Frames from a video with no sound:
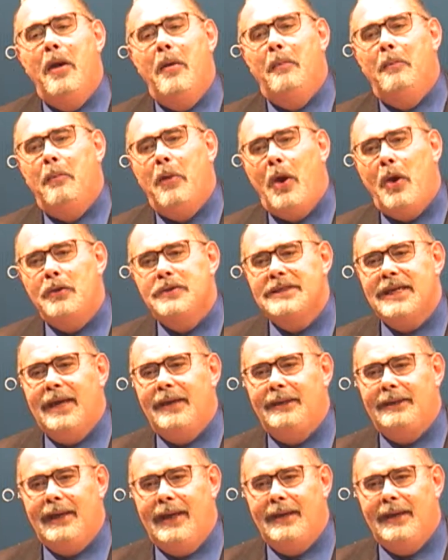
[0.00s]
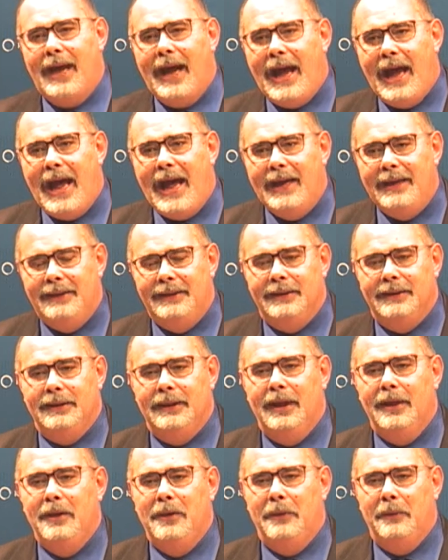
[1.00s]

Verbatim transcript: Mozart and Haydn